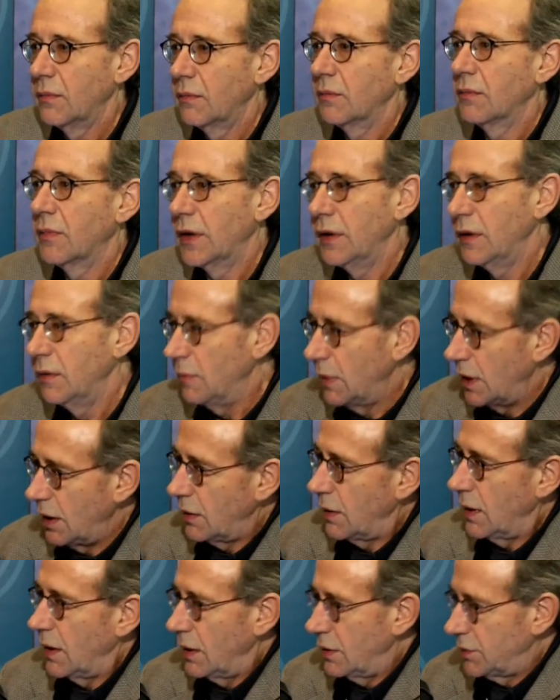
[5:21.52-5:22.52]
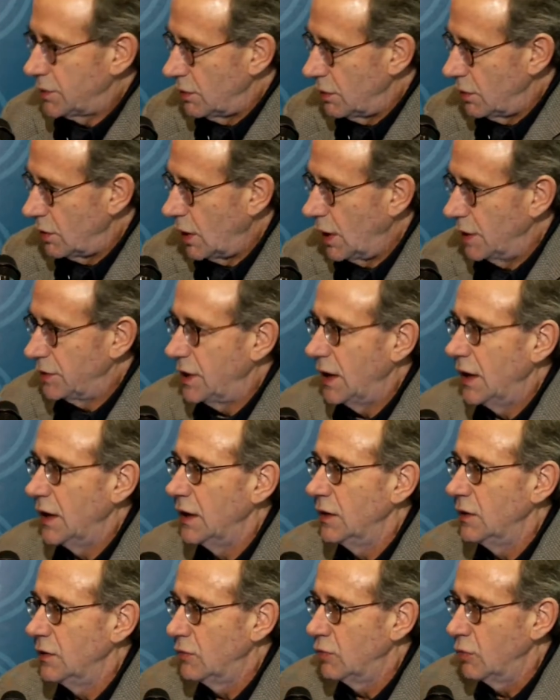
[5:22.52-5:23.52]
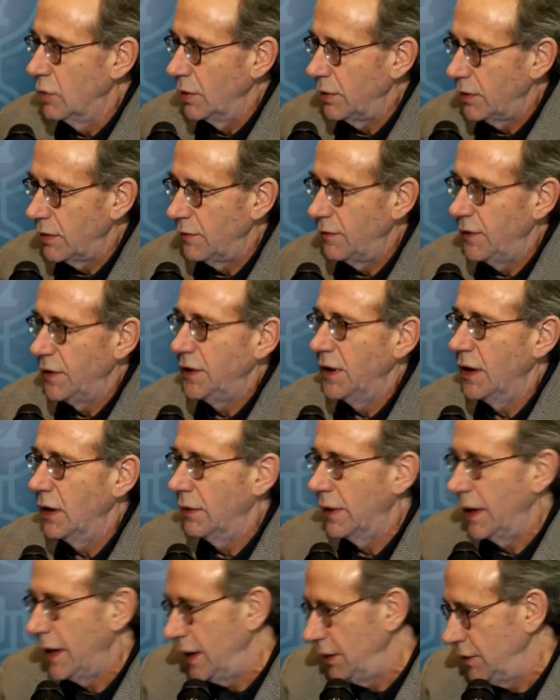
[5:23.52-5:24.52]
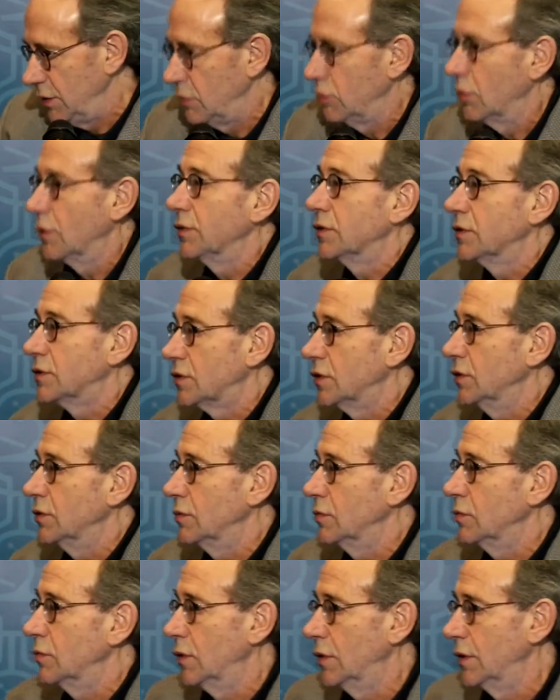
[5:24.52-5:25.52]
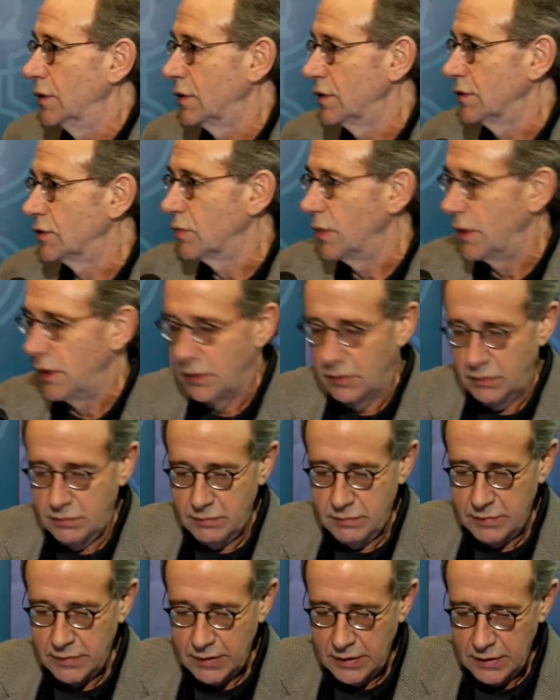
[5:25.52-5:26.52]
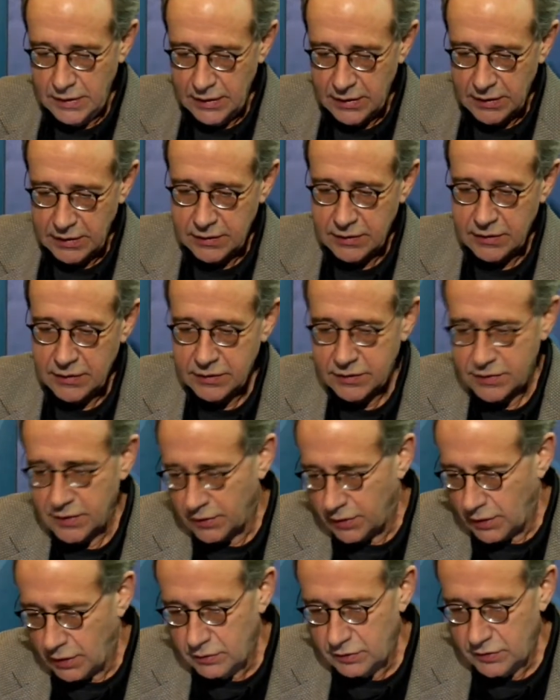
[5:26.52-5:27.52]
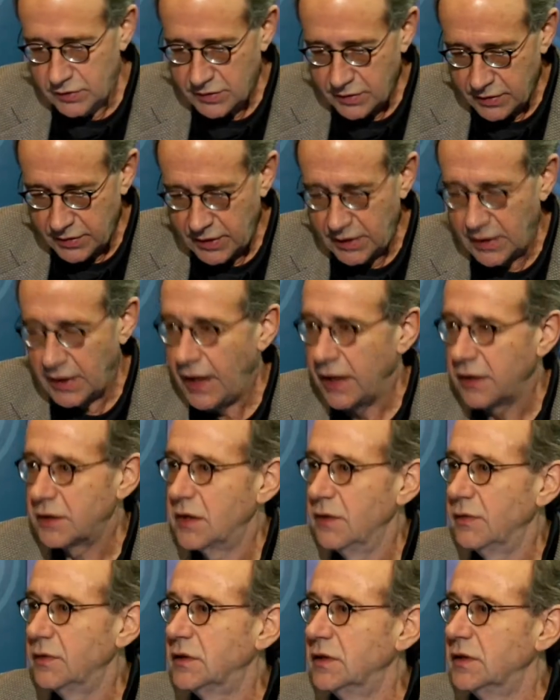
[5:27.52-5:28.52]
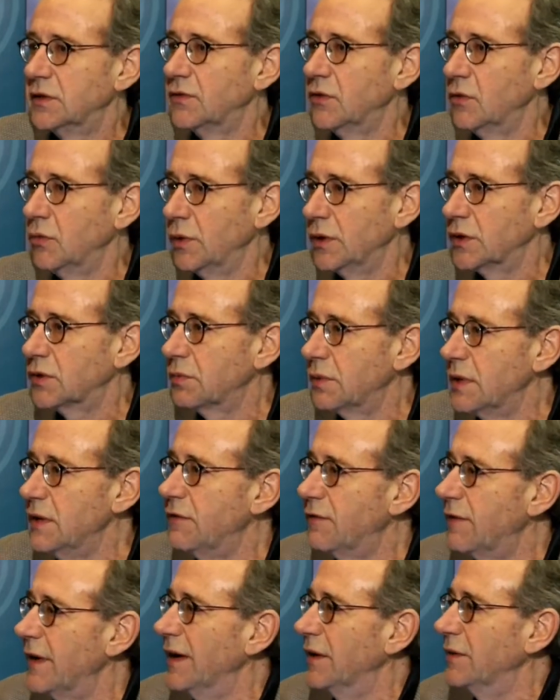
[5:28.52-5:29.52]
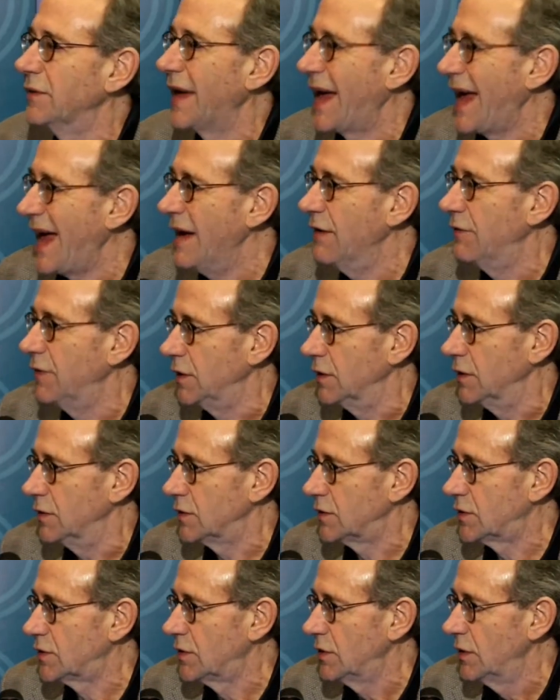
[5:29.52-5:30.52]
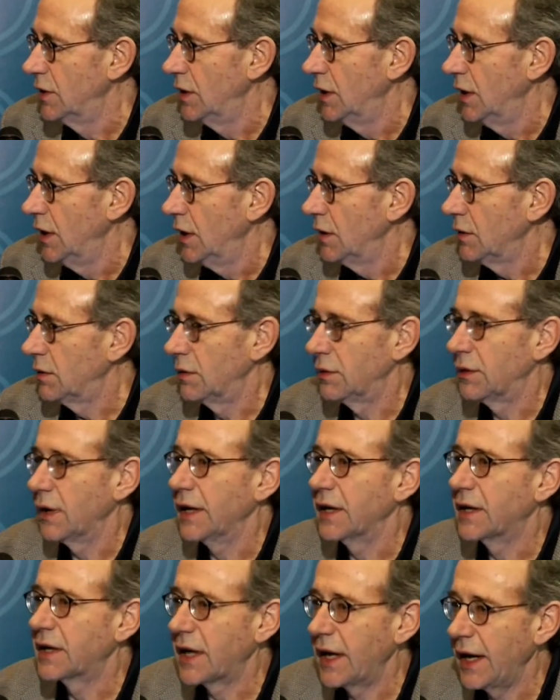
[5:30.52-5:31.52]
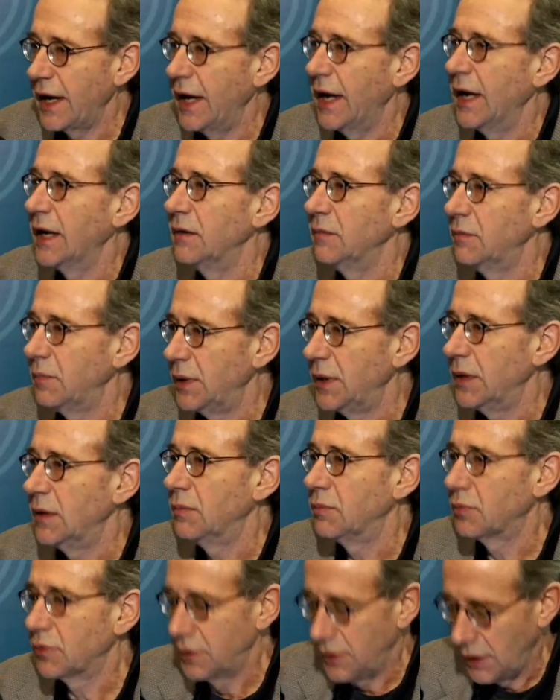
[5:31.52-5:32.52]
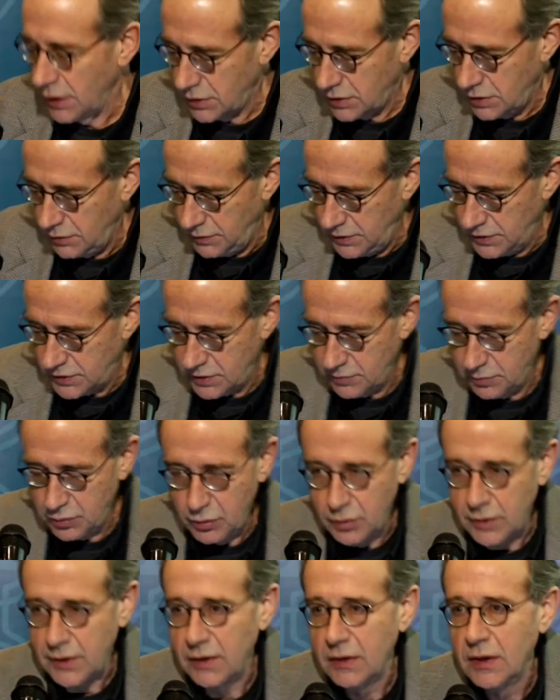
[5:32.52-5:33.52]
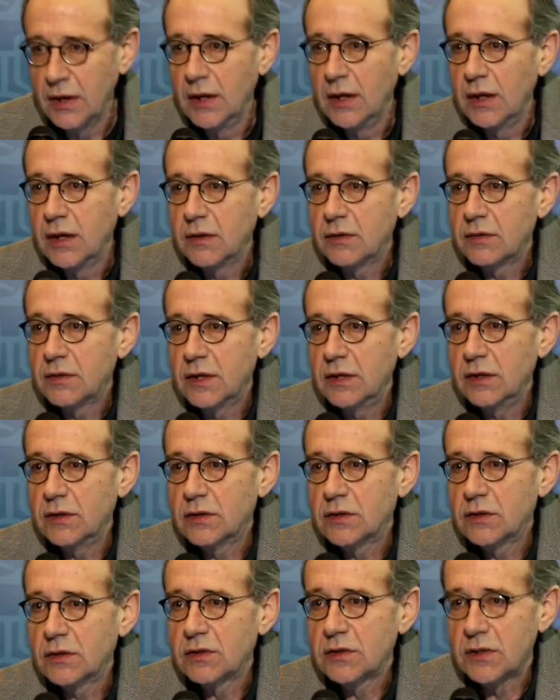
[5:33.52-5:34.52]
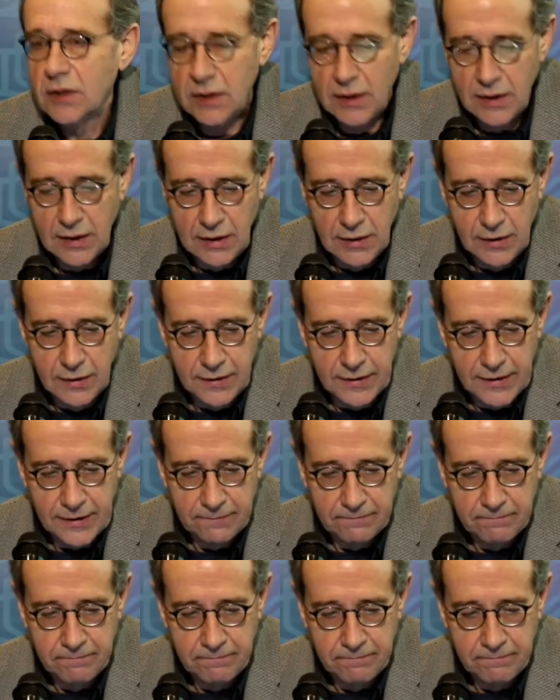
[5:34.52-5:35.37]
Where you might, so ideally you'd want the video and you'd want the student work as well. So those are the activities for which we found evidence that they can be productive in supporting teachers' learning.